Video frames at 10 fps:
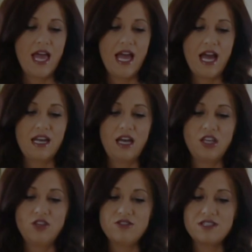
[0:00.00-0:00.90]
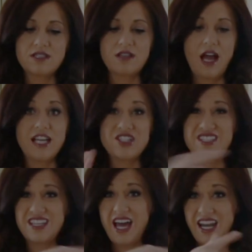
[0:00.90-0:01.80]
and I
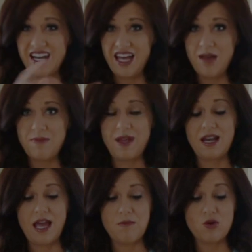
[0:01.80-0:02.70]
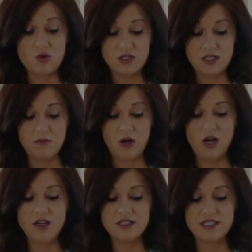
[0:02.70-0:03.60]
just cut it up and I pulled it
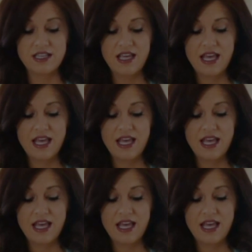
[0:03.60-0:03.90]
apart,